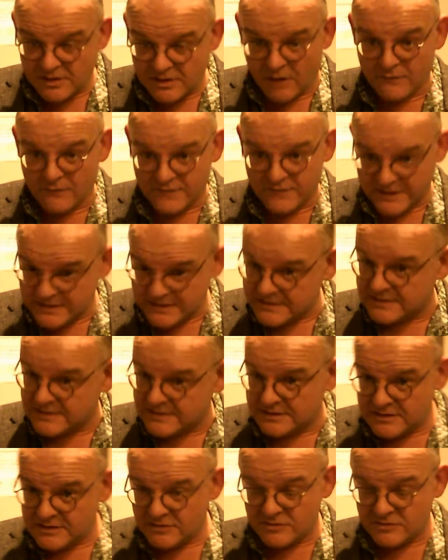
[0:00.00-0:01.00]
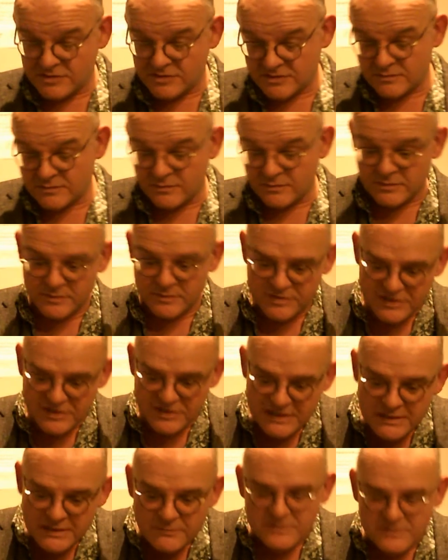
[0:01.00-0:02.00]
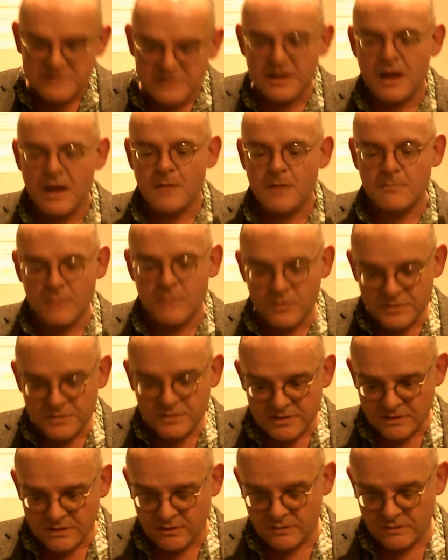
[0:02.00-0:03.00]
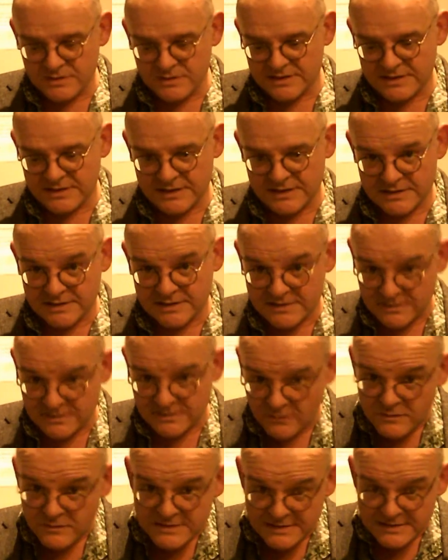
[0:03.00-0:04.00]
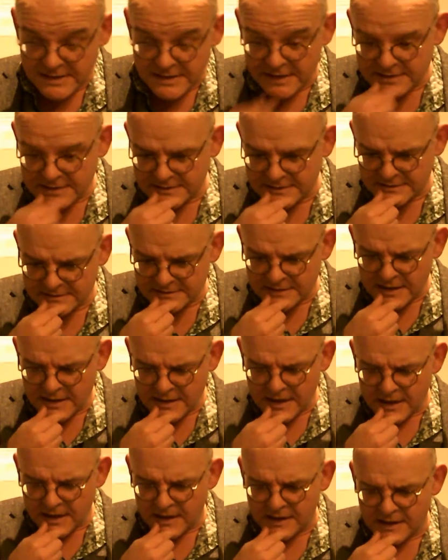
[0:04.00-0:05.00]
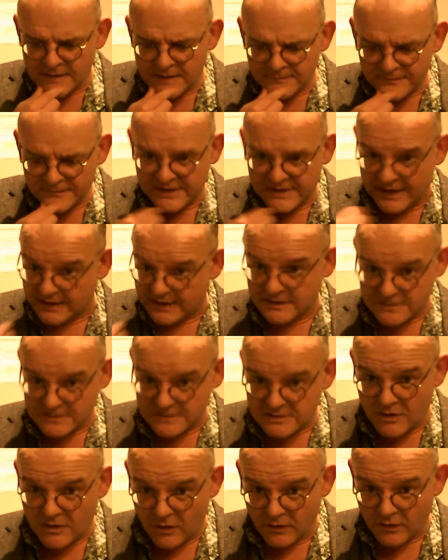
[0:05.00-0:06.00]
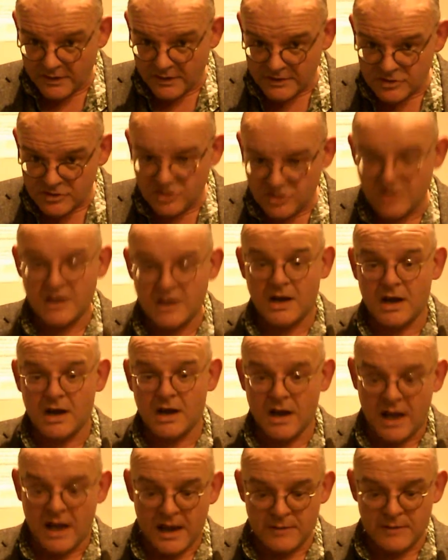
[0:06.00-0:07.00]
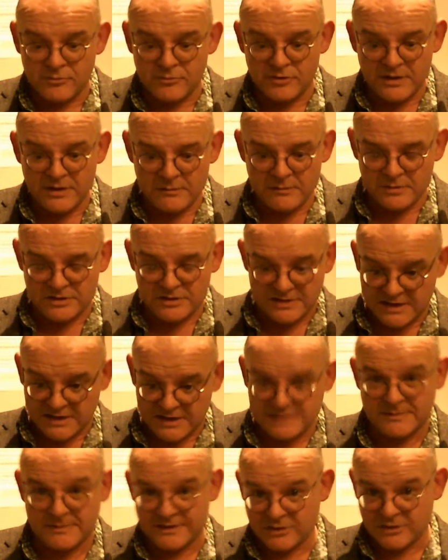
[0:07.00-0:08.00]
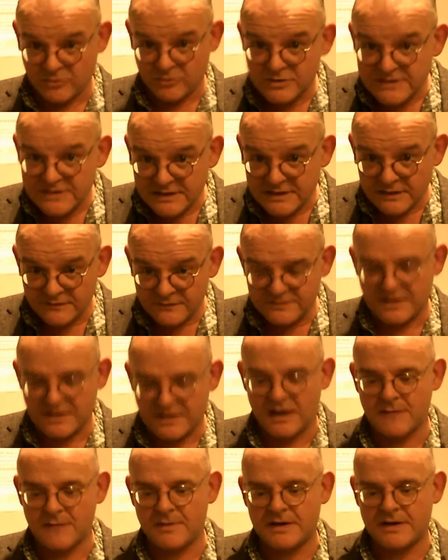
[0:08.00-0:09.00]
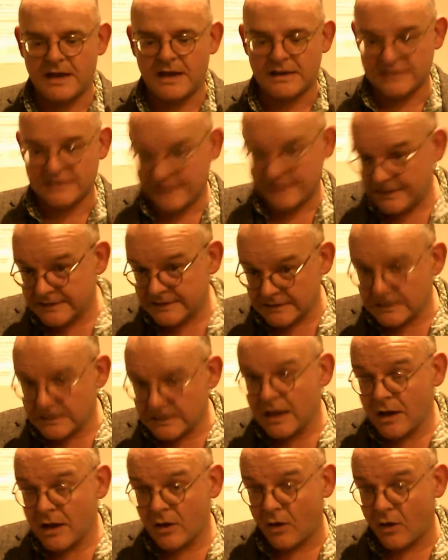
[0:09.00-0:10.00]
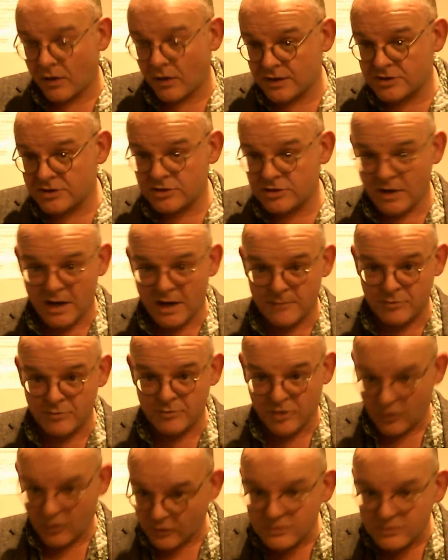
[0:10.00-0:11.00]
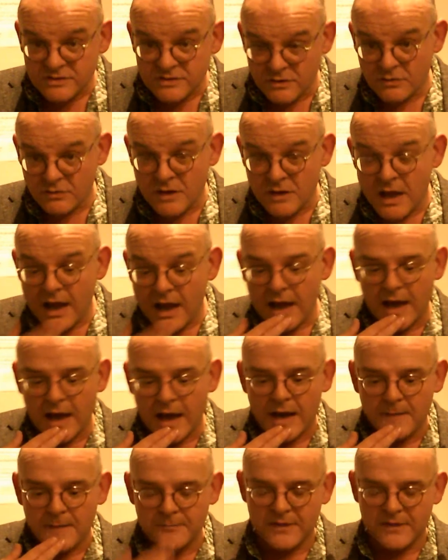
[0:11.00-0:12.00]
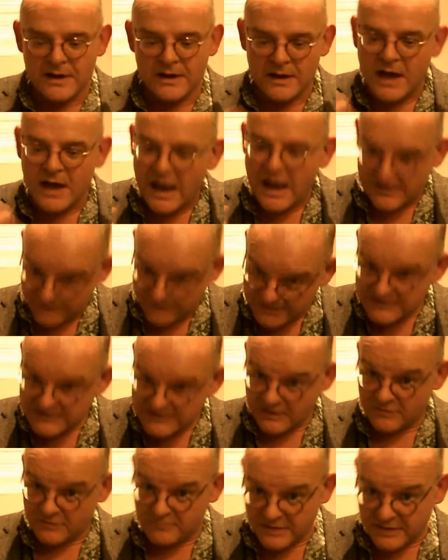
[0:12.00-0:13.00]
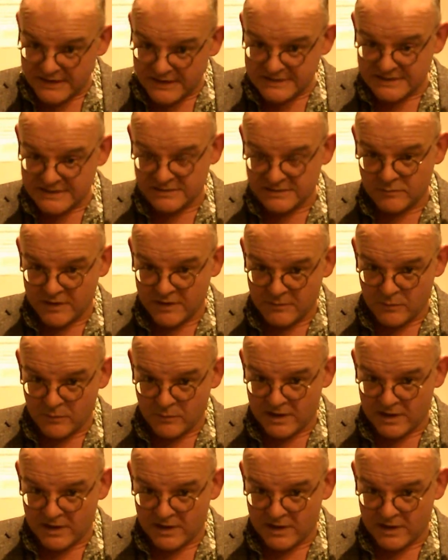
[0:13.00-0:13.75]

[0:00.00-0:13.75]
of the institutions with which he was most closely associated, King's College Library, in which I spent a good deal of time, and Eton College Library also. And these are places where